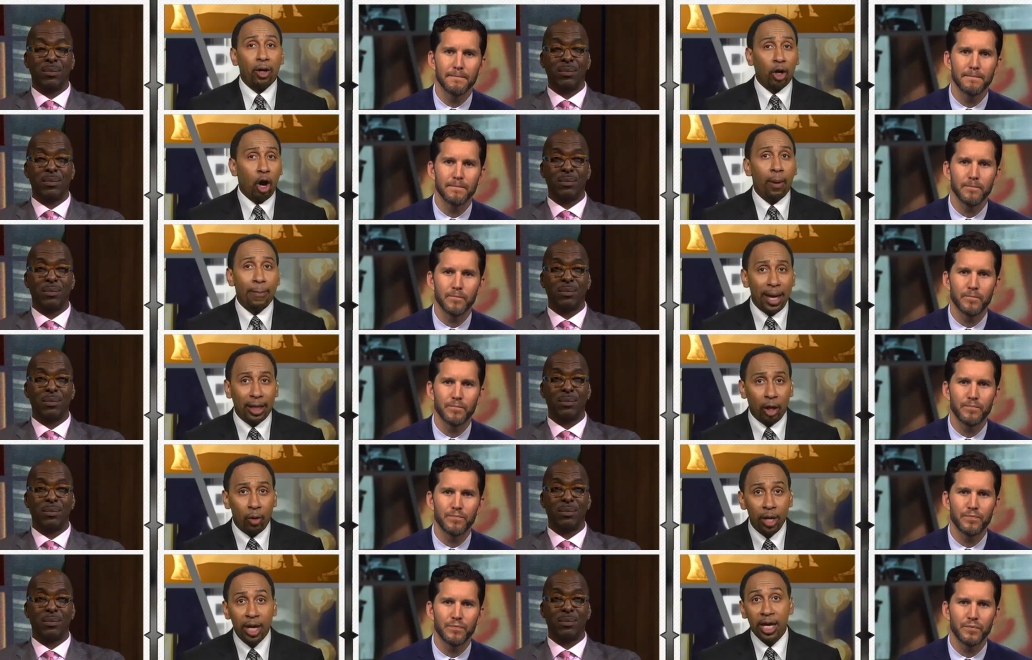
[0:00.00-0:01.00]

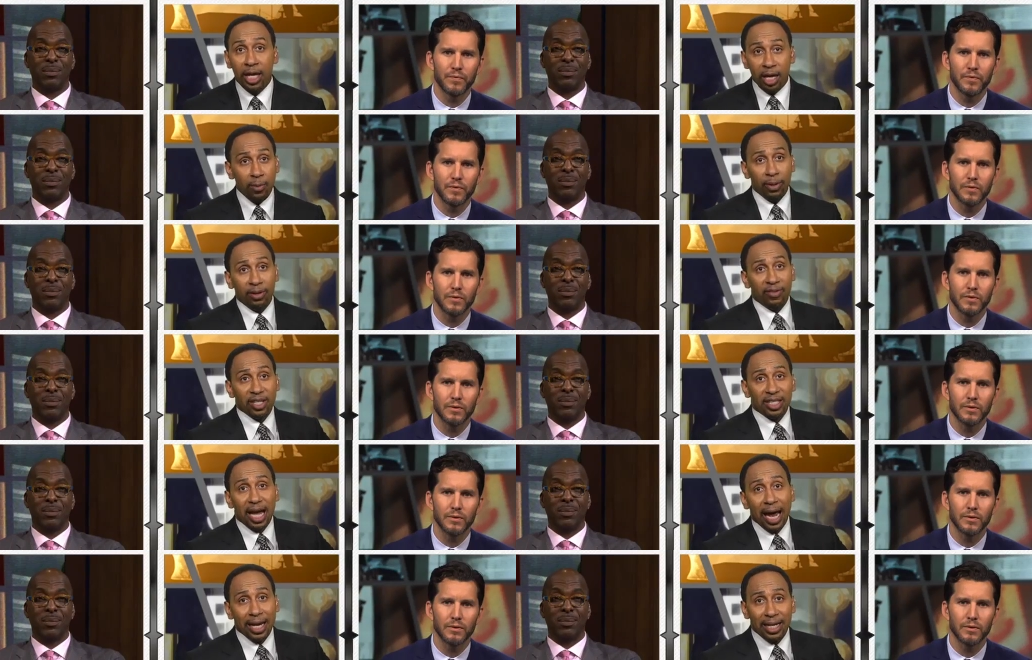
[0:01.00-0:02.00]
Speaker 1: Carmelo, he would have
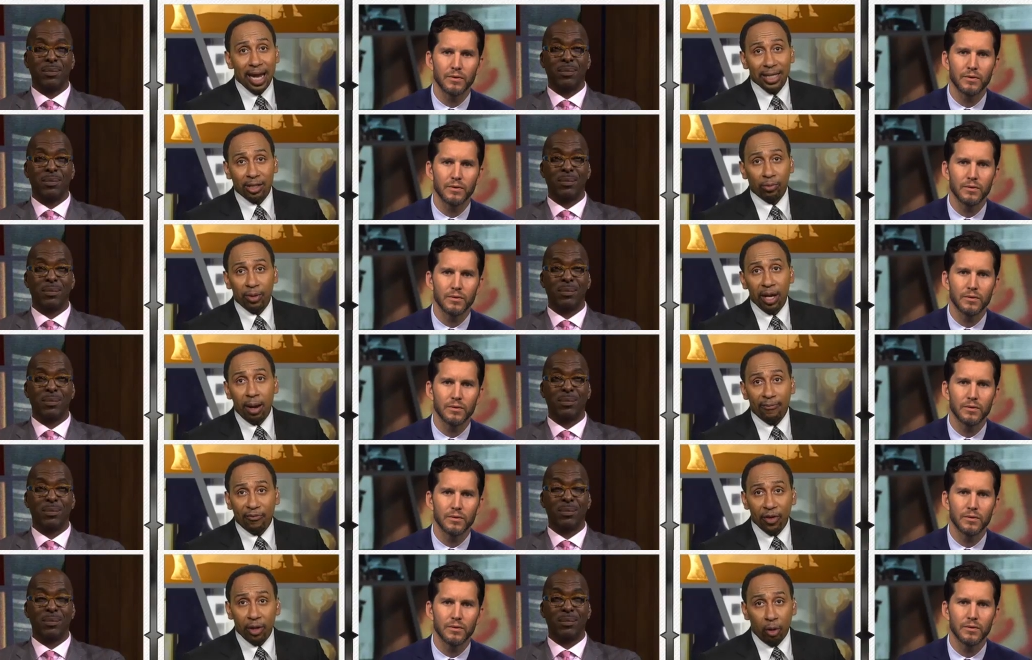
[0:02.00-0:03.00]
decided not to re-up
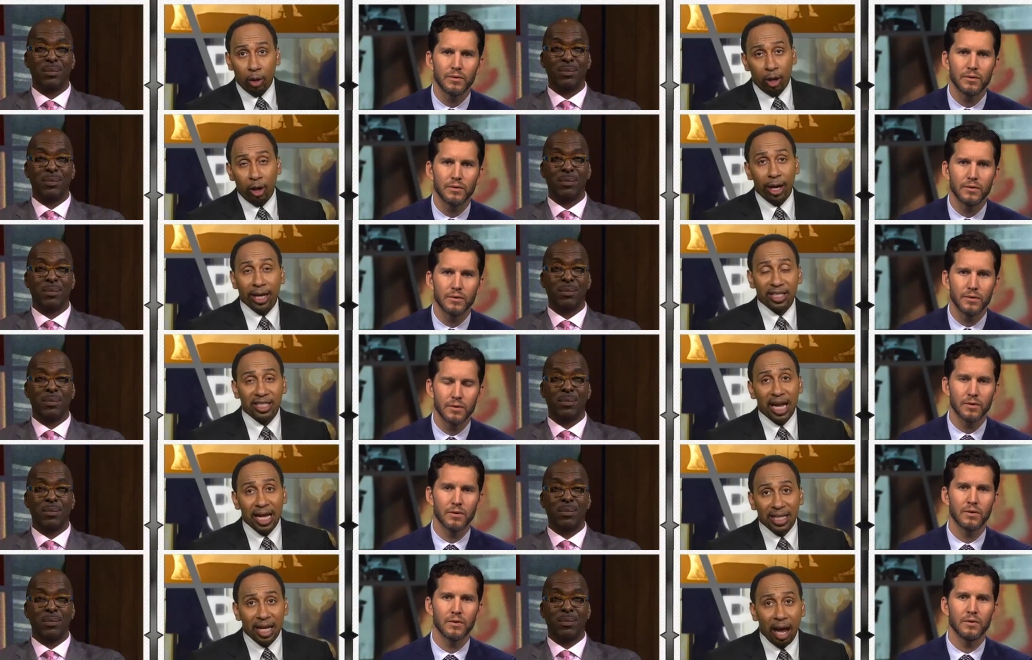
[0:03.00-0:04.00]
Phil or
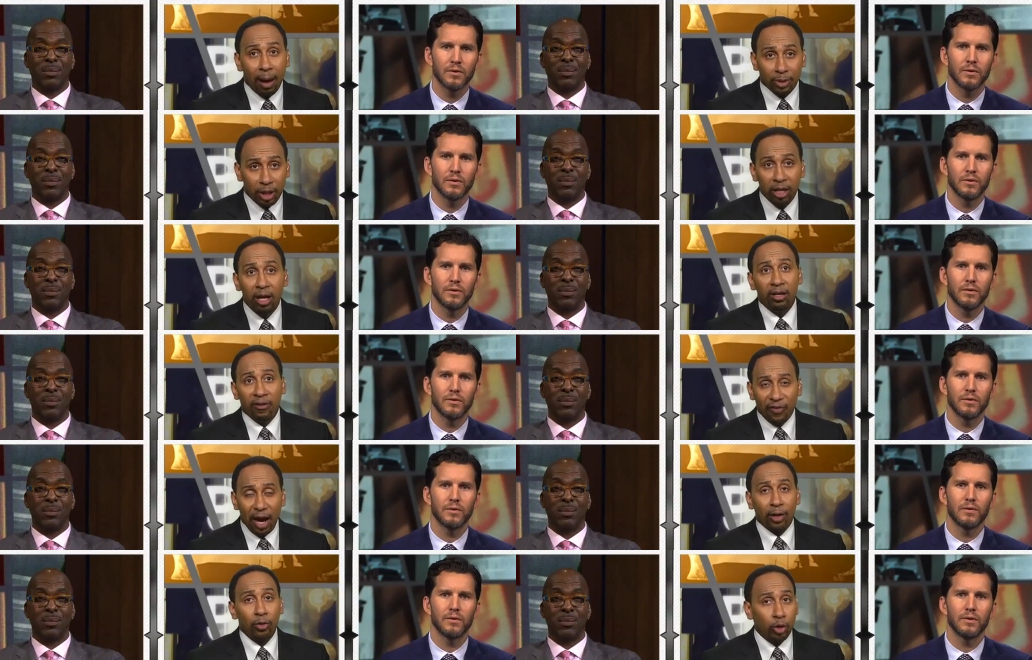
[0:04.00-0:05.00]
exercise that option the
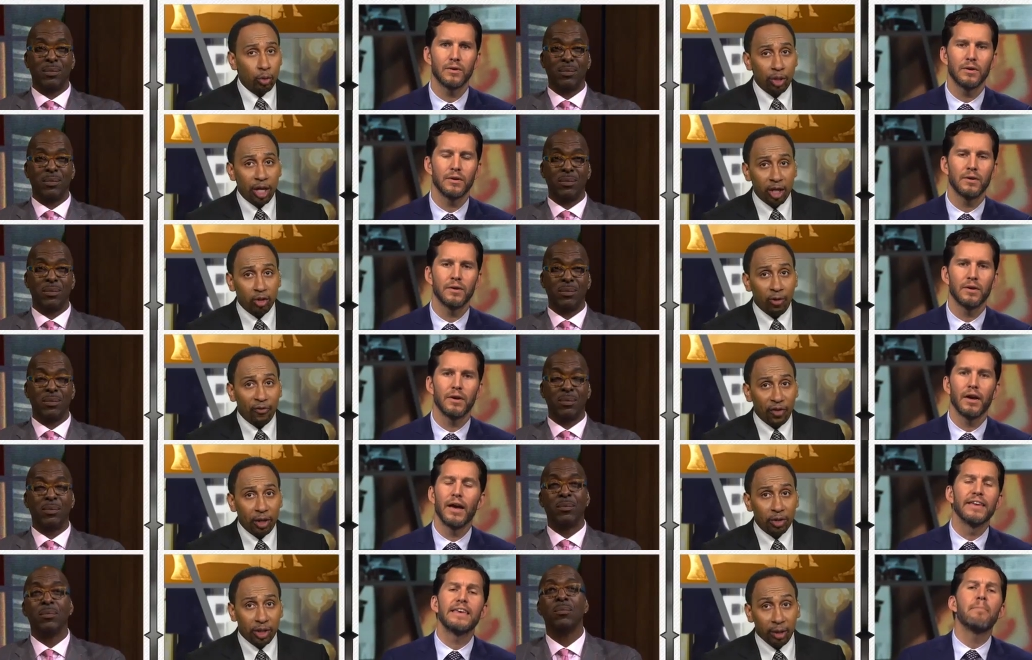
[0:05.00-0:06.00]
final 2 years on
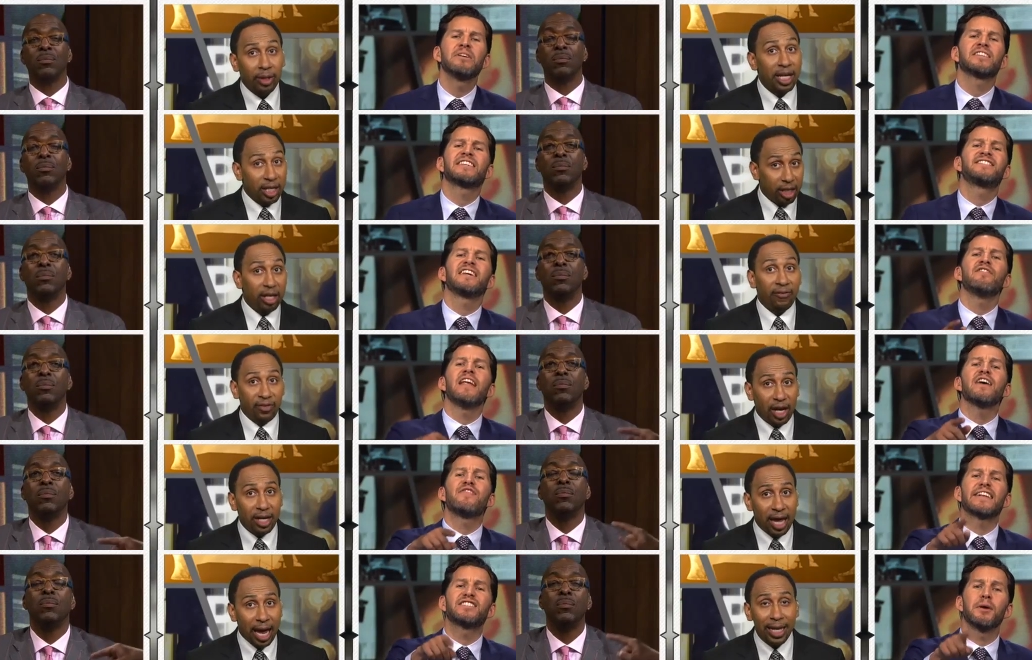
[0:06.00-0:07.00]
Phil's
Speaker 2: deal. He could have done
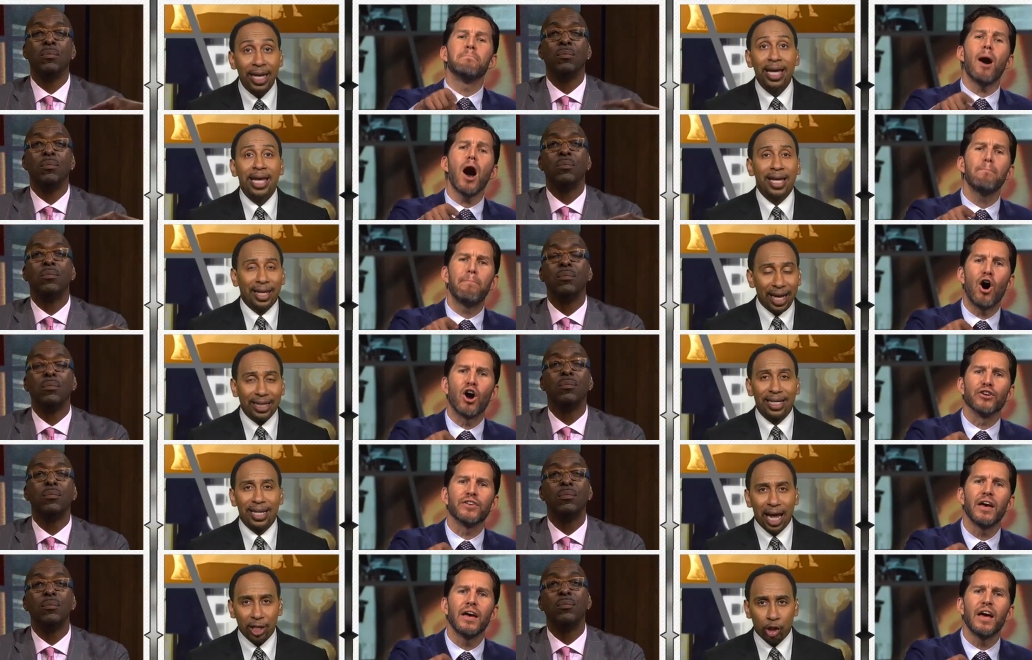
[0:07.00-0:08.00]
that. He elected
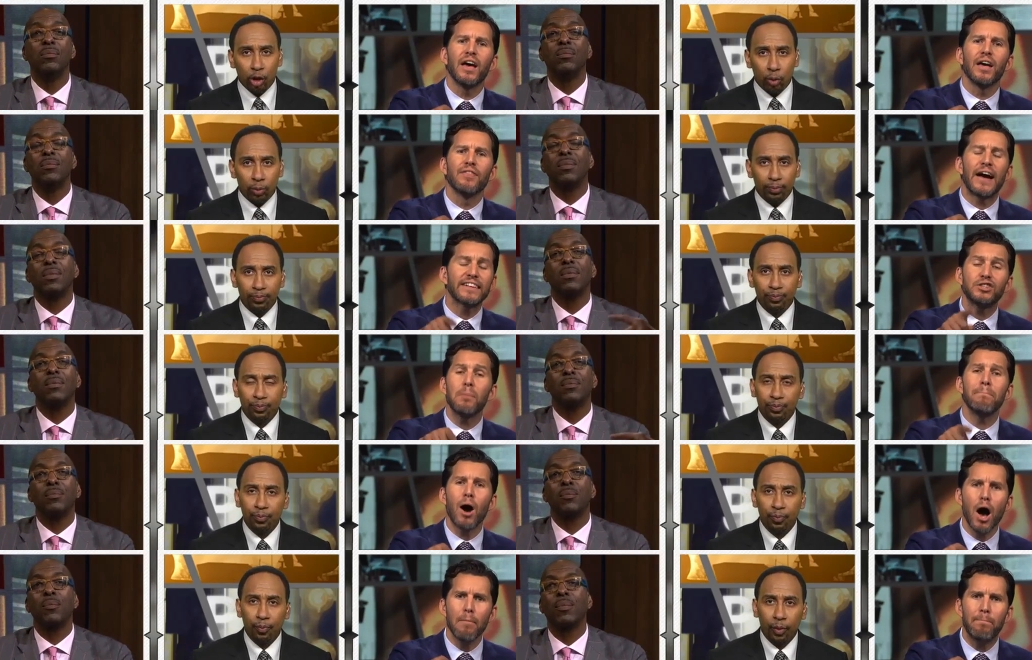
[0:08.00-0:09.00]
not to. That's the
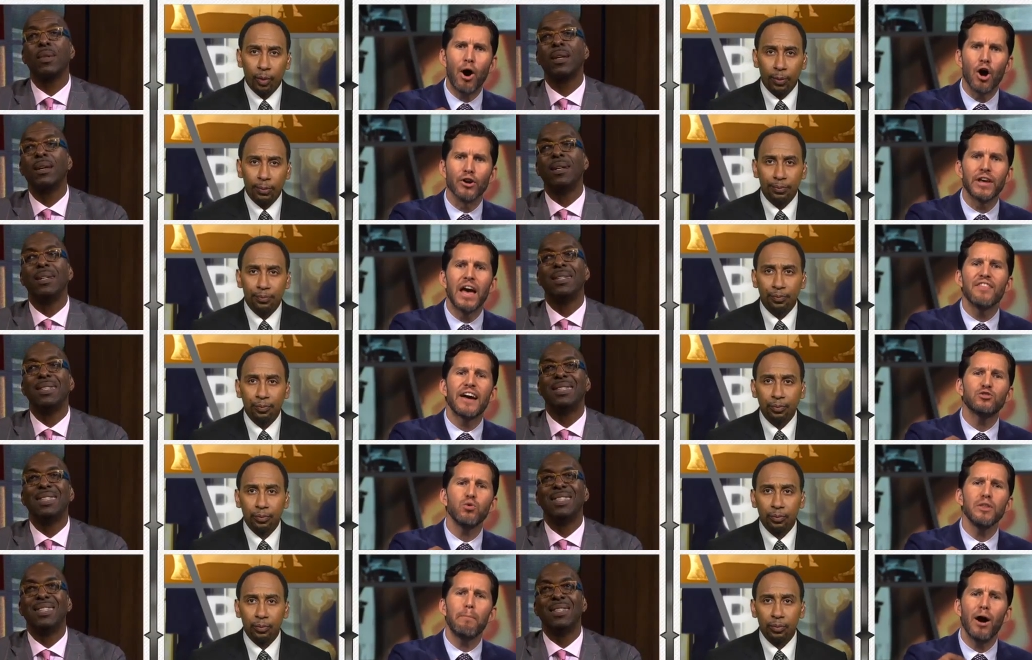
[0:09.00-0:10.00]
mob part. That's
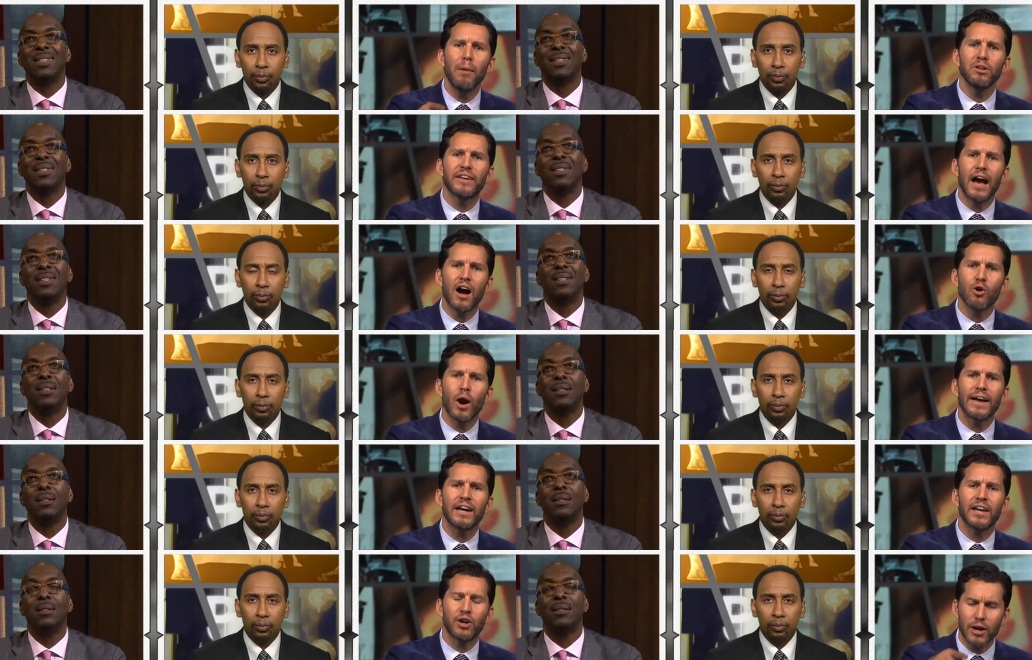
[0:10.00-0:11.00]
when the public
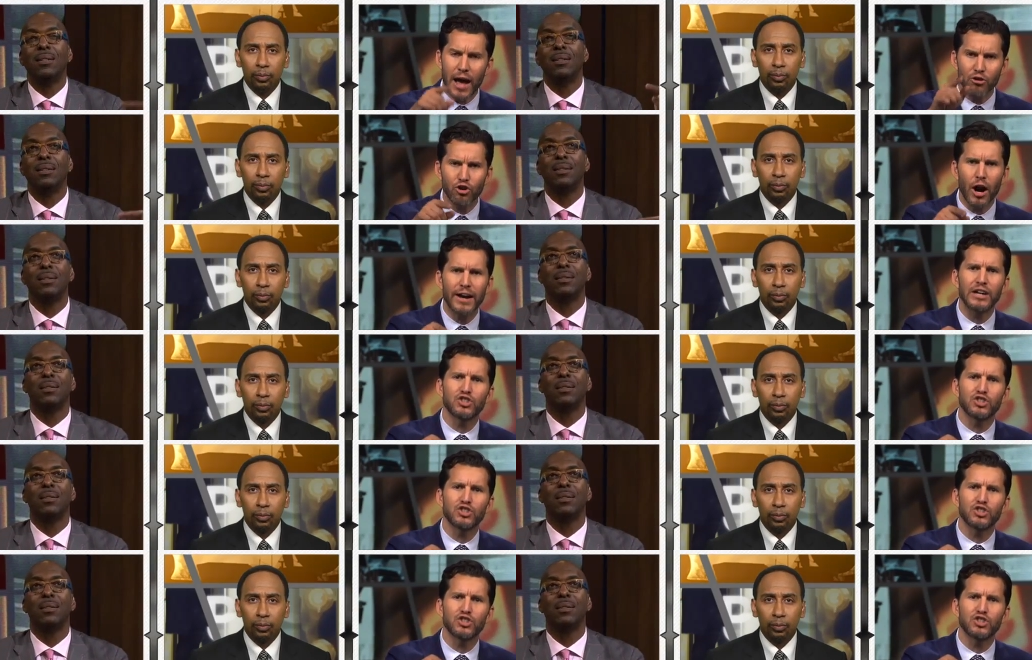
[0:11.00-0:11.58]
outcry got